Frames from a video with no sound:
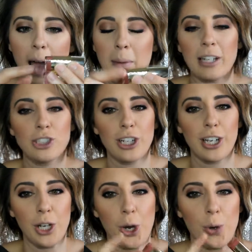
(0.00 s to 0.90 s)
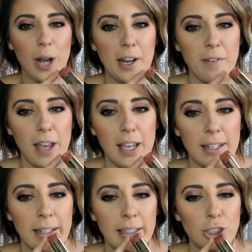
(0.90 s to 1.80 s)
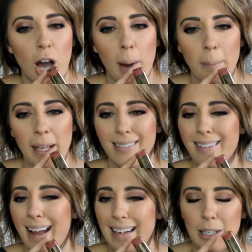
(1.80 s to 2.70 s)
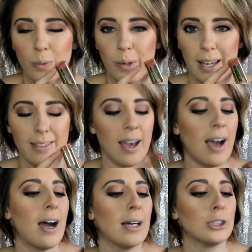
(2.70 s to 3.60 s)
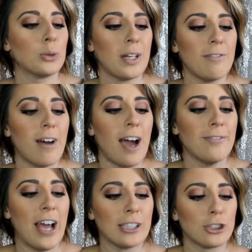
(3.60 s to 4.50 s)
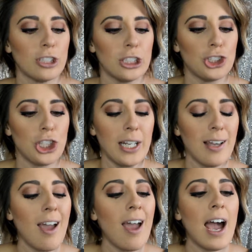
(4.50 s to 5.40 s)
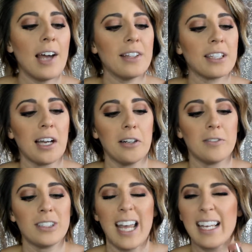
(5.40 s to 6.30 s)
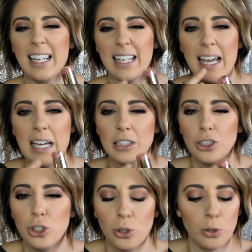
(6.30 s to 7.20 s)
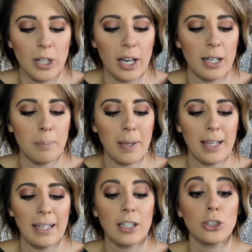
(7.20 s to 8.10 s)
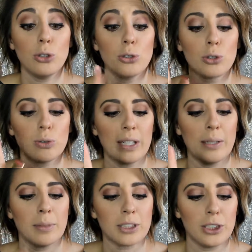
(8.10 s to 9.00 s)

I'm actually gonna go kind of in topping, lining with 25 Naturally Chic, and then kind of taking nude cream